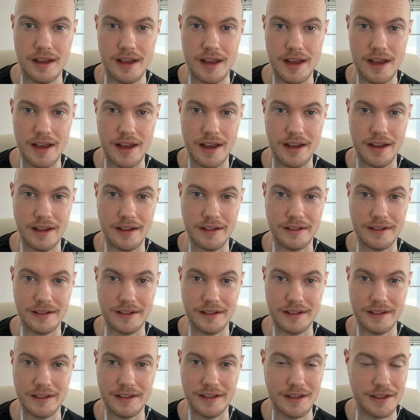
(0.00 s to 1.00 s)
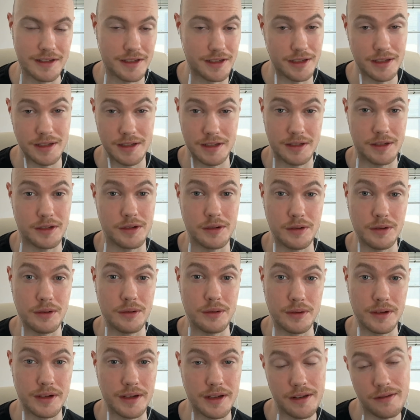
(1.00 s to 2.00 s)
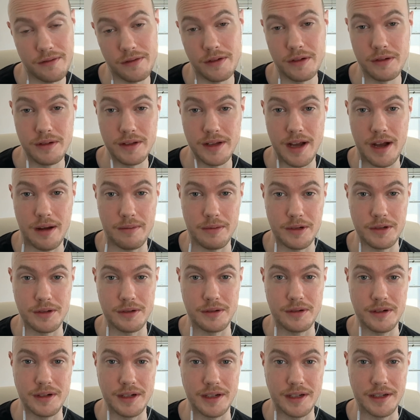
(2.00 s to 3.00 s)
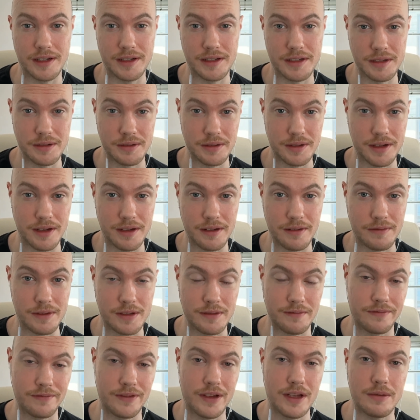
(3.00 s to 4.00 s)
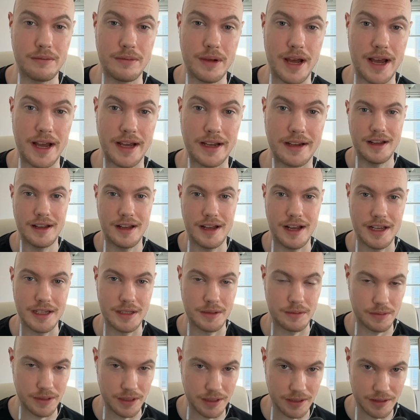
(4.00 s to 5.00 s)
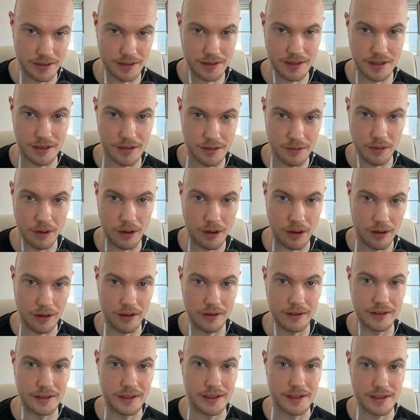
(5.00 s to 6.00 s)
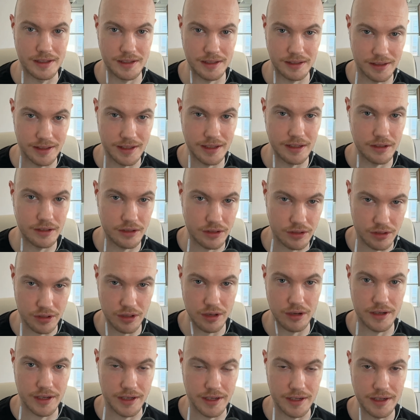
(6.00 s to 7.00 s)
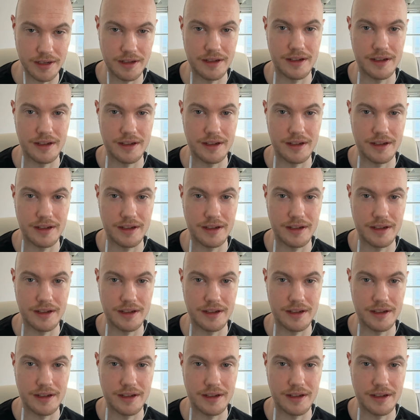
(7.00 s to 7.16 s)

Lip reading: And this is to give you the opportunity to give some feedback as we continue on this league's journey